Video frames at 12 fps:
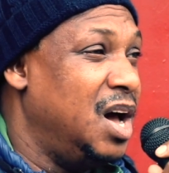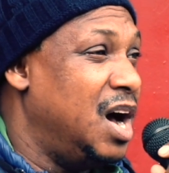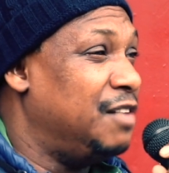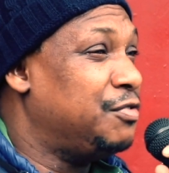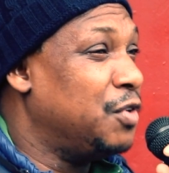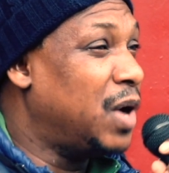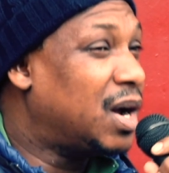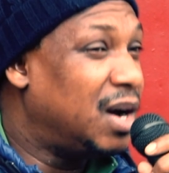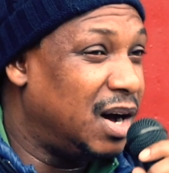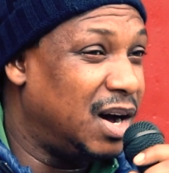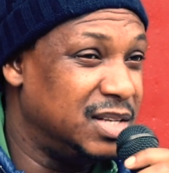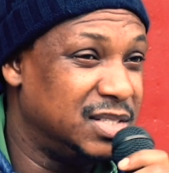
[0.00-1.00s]
of
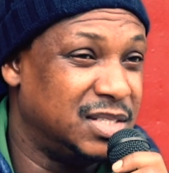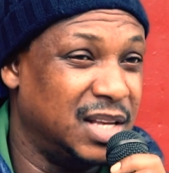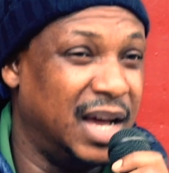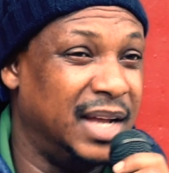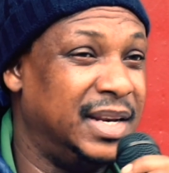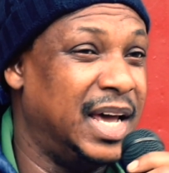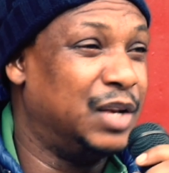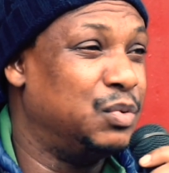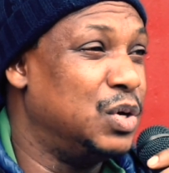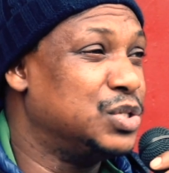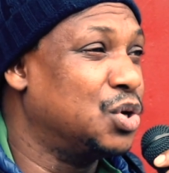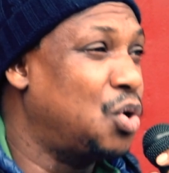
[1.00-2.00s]
records, and that was